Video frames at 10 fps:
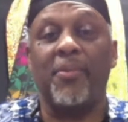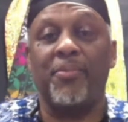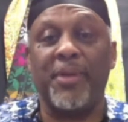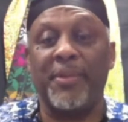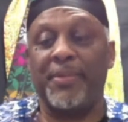
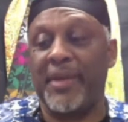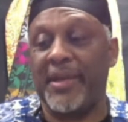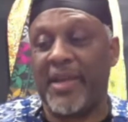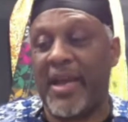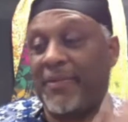People need
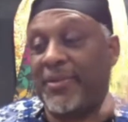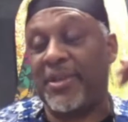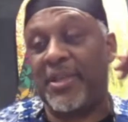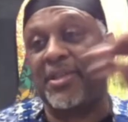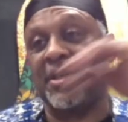to have a
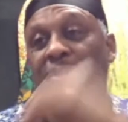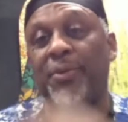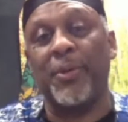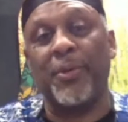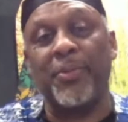sense of
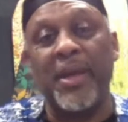humor.